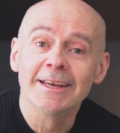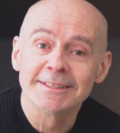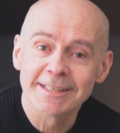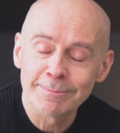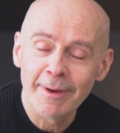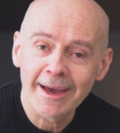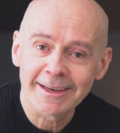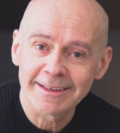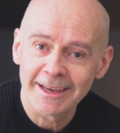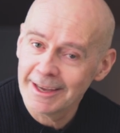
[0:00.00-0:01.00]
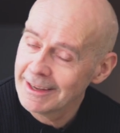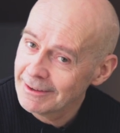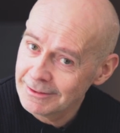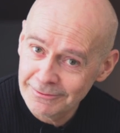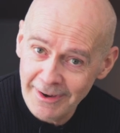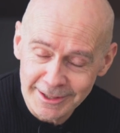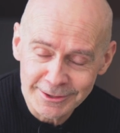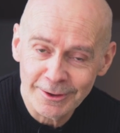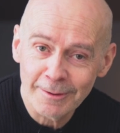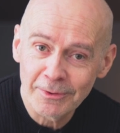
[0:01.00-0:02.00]
sit back,
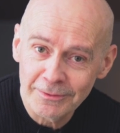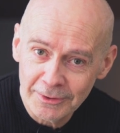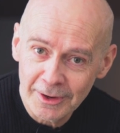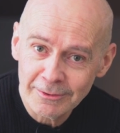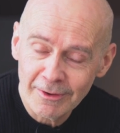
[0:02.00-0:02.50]
find your preferred